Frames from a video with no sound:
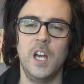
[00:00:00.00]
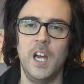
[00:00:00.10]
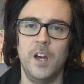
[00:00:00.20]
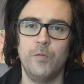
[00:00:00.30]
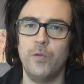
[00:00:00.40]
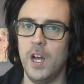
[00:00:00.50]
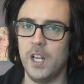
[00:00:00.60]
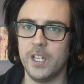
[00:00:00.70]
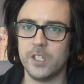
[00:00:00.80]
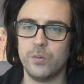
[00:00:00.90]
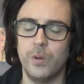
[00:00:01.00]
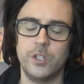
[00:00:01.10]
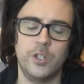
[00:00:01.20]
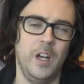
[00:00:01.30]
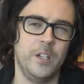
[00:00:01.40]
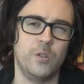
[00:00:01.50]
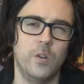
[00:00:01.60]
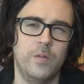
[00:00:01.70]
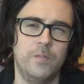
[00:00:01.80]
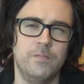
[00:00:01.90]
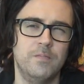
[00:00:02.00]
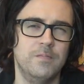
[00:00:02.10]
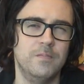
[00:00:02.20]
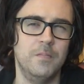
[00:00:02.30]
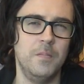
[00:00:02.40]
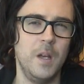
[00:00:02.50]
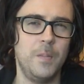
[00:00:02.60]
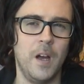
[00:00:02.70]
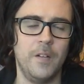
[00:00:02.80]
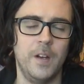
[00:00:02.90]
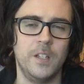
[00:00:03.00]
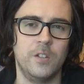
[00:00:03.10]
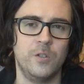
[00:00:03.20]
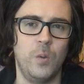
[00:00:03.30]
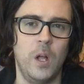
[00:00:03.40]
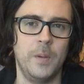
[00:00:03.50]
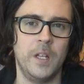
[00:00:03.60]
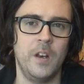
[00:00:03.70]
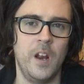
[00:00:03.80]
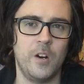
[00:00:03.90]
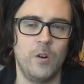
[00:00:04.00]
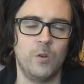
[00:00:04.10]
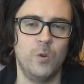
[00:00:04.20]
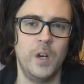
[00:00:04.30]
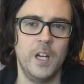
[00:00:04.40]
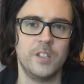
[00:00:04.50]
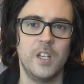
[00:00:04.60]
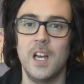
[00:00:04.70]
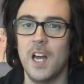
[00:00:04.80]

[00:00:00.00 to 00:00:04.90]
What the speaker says: relics, which I sort of maybe I find underwhelming in the Necron Codex,